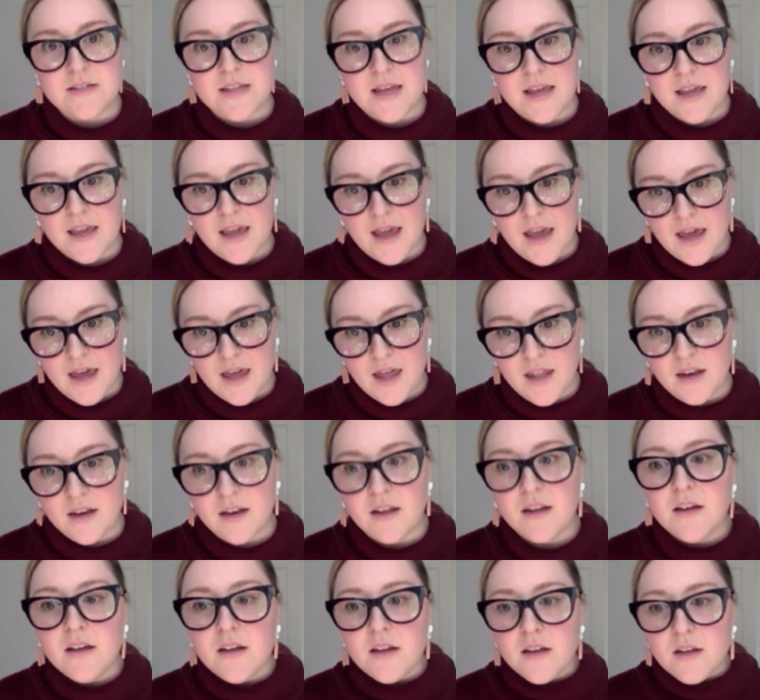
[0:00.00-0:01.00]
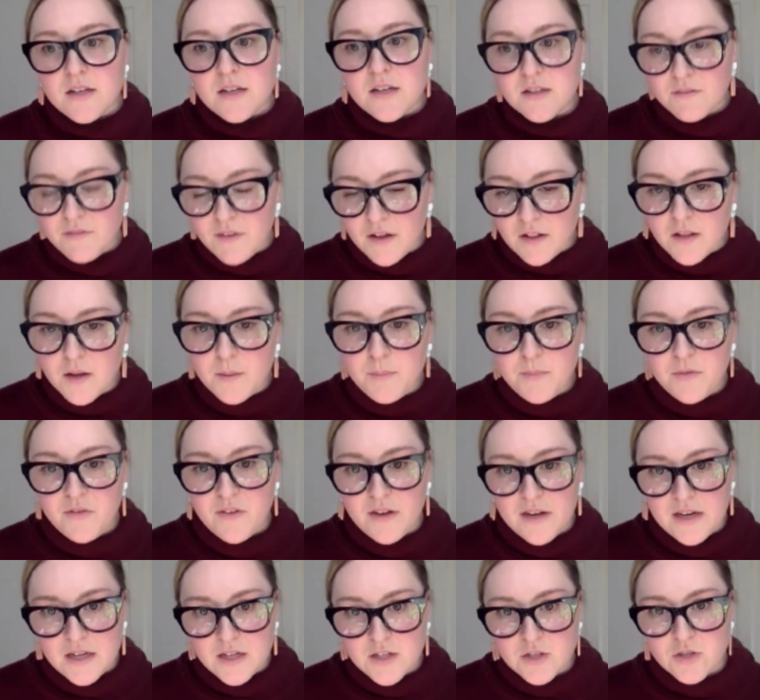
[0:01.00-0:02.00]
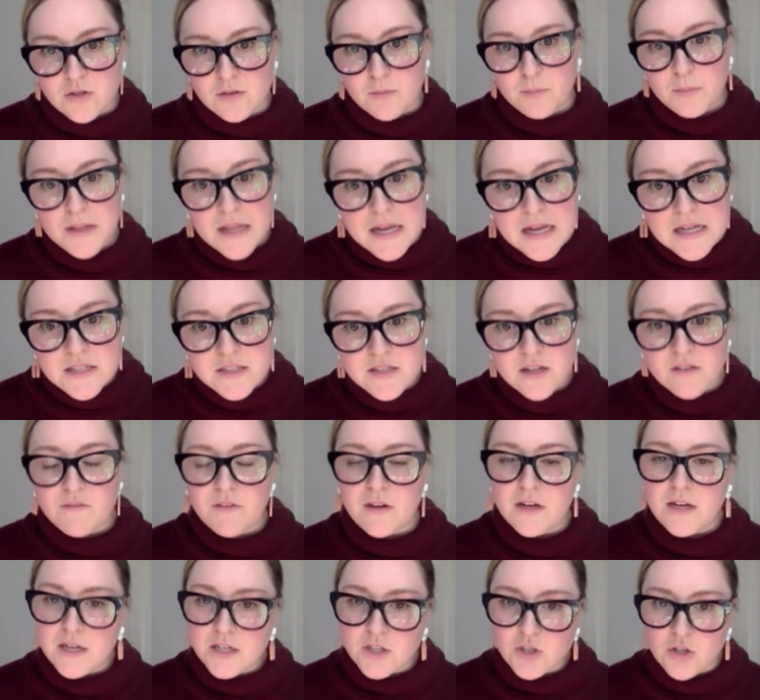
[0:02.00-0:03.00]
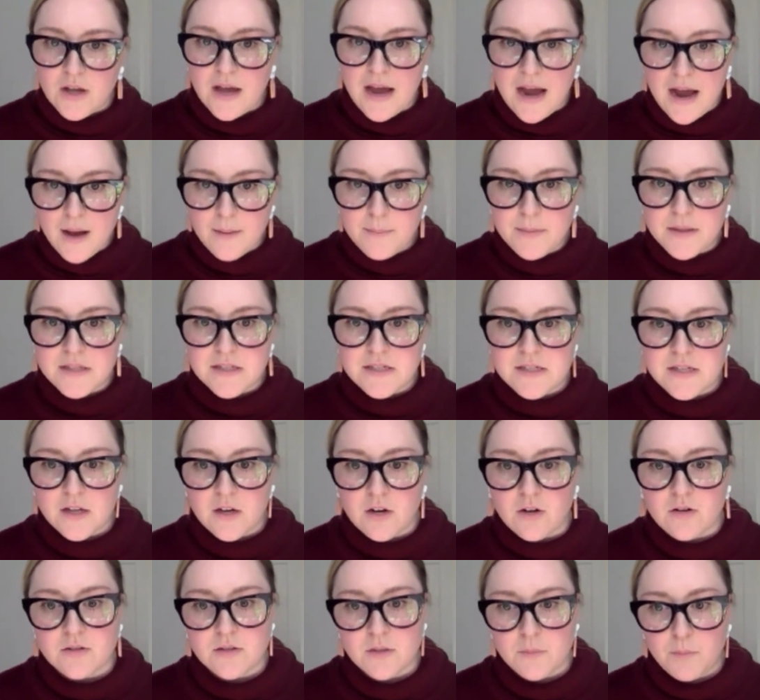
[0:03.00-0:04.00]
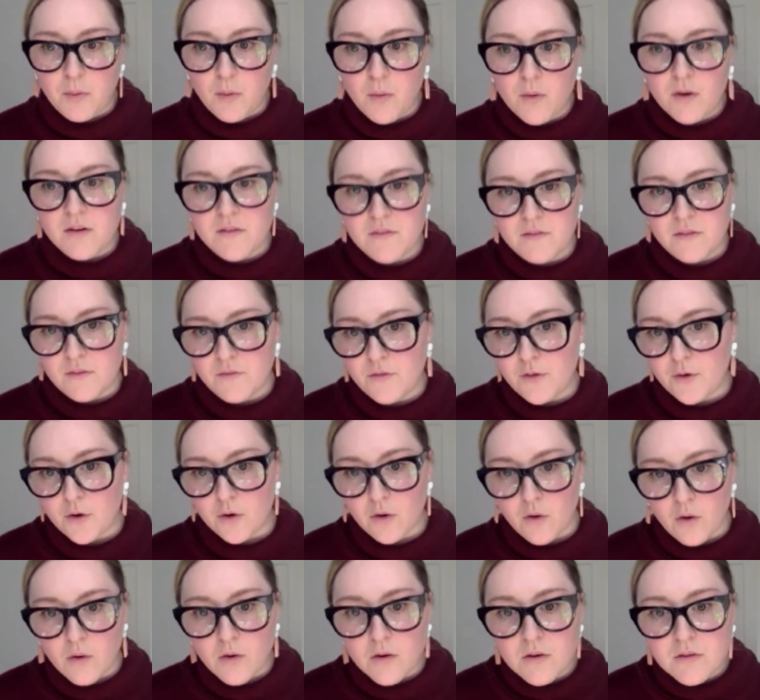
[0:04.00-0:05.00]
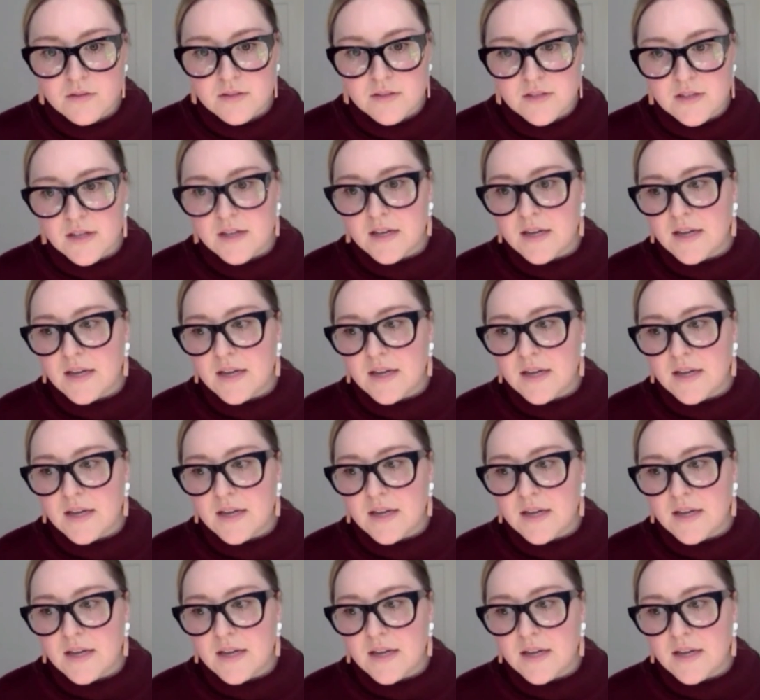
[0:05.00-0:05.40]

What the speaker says: They can develop financial plans and financial habits that are supportive of their goals,